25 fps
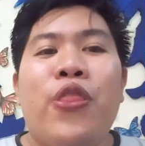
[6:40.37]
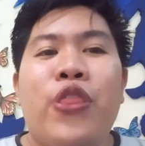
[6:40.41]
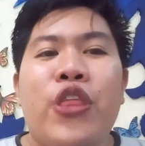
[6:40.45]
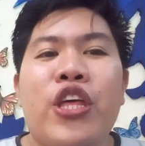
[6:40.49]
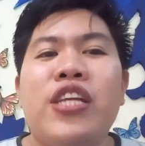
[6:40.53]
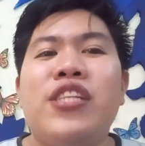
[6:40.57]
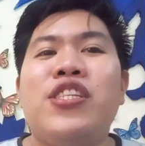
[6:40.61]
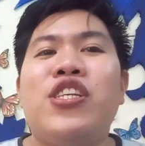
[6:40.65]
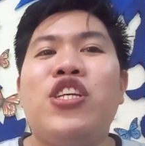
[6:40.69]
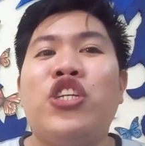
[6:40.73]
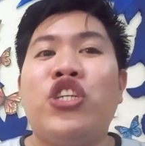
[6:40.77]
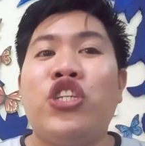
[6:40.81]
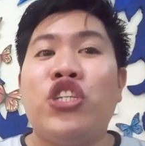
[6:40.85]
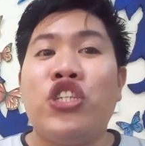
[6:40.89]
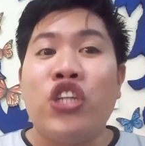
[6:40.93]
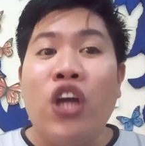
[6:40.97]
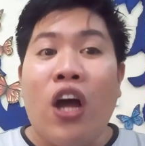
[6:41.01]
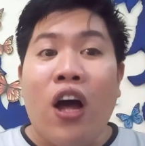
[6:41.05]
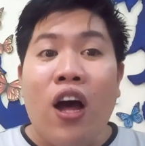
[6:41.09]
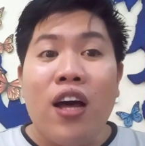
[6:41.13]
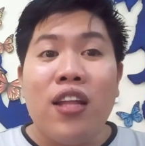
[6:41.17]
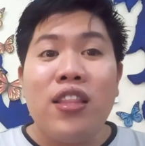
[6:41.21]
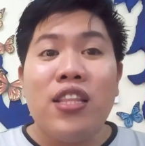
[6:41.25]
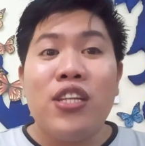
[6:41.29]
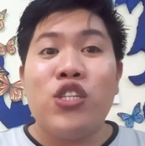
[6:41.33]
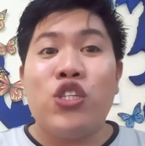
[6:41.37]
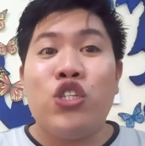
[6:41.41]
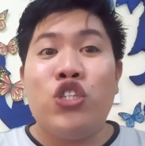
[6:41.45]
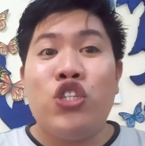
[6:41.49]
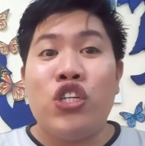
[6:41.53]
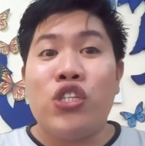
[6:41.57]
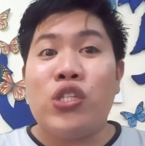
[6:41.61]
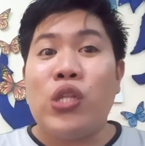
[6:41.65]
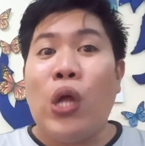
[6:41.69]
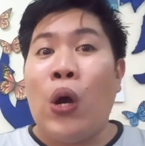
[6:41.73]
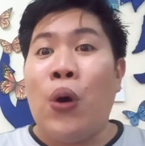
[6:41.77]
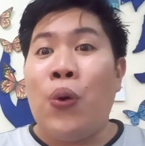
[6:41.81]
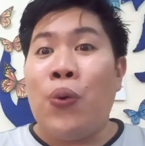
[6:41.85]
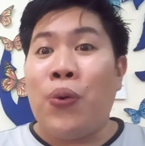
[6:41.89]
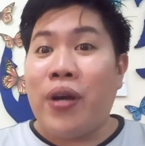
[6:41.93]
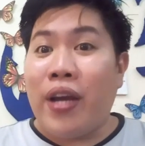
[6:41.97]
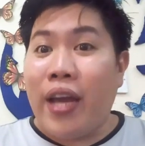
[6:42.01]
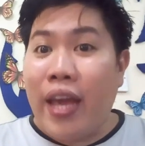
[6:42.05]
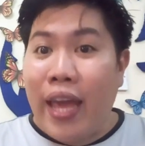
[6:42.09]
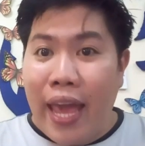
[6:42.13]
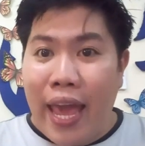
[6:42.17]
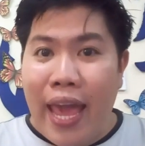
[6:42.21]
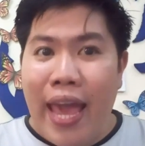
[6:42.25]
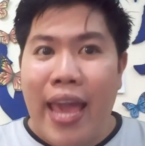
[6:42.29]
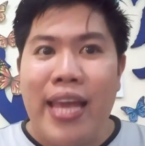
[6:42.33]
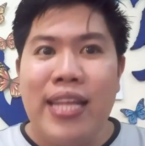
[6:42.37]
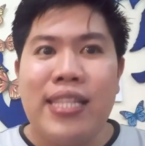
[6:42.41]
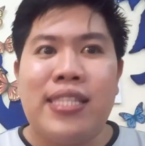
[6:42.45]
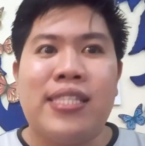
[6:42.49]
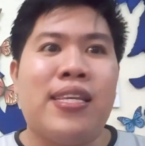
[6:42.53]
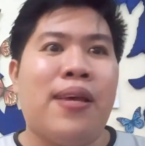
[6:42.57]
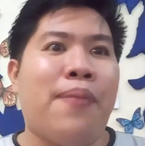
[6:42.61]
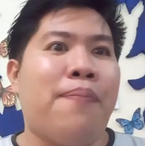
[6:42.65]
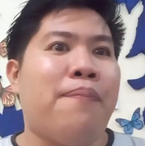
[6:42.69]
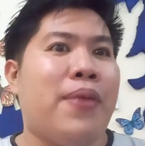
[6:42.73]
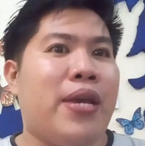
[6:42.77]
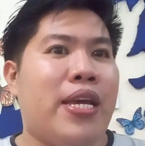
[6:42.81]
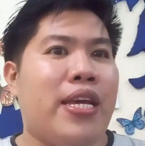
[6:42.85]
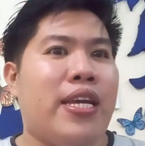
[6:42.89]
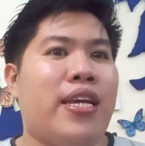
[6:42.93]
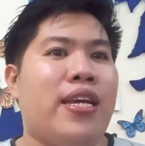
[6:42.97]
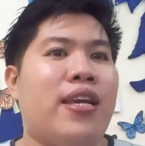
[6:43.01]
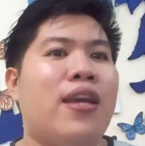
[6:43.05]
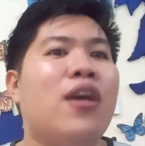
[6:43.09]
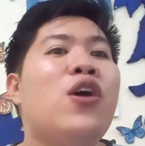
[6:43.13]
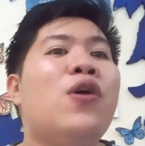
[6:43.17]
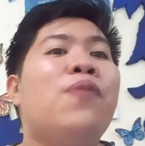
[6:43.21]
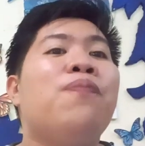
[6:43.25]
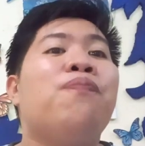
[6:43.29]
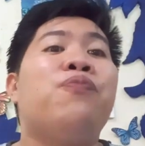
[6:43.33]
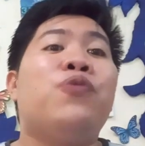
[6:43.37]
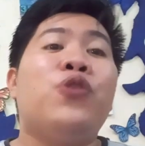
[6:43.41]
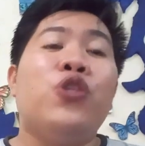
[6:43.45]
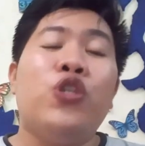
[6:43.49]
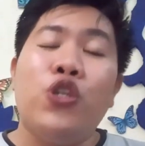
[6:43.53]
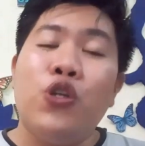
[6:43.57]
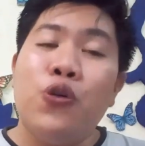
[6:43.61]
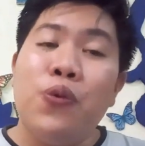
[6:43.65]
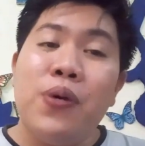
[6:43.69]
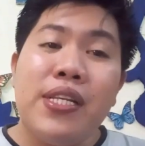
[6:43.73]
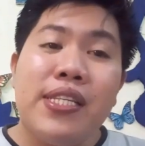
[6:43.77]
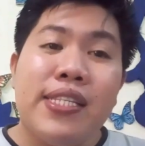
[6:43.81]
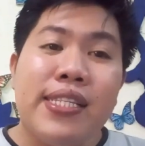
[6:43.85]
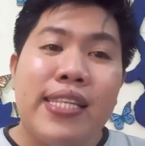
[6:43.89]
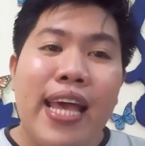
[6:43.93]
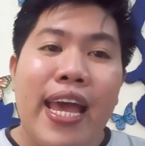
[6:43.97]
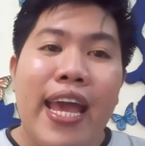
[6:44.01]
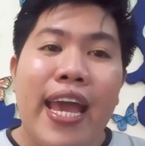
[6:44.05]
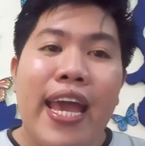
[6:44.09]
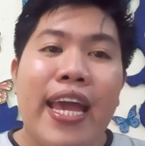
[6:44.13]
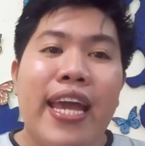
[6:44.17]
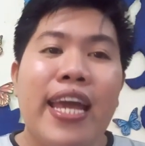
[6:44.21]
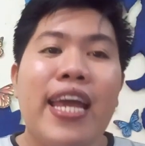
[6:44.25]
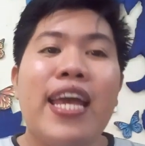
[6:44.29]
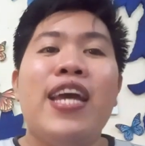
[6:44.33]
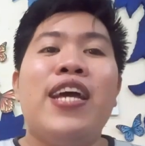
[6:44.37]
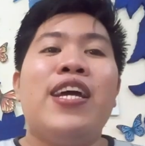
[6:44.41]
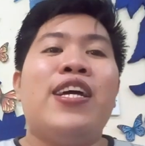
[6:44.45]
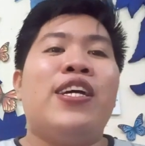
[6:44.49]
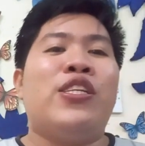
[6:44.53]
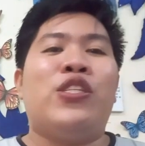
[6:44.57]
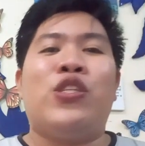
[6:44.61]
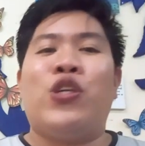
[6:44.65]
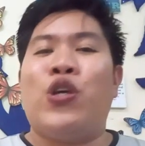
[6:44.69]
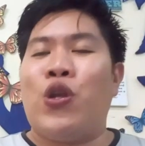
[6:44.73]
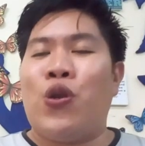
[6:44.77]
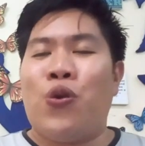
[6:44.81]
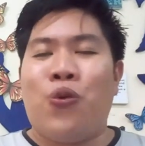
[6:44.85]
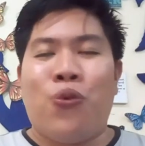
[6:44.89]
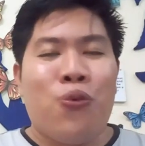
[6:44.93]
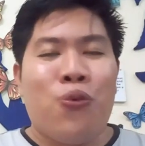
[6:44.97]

This shot is just okay to me. U S A, he's got a